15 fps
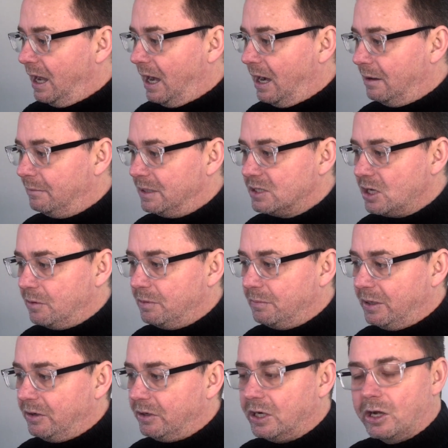Adobe
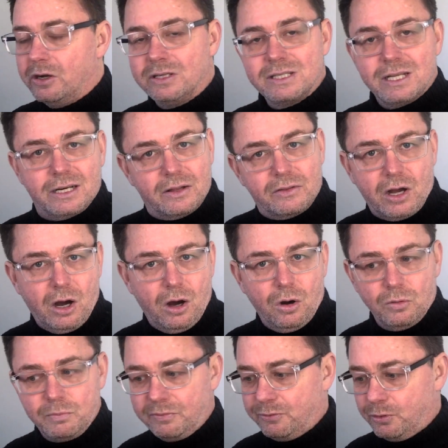Media Encoder's done another
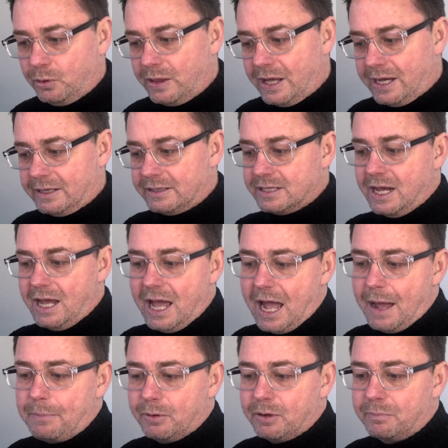hold before that.
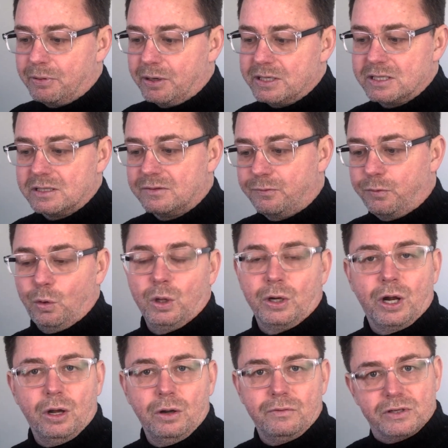Apple Compressor's fallen
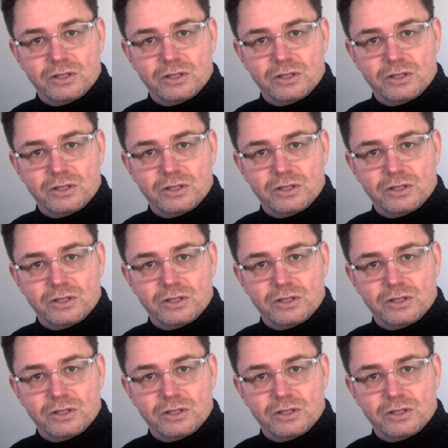over.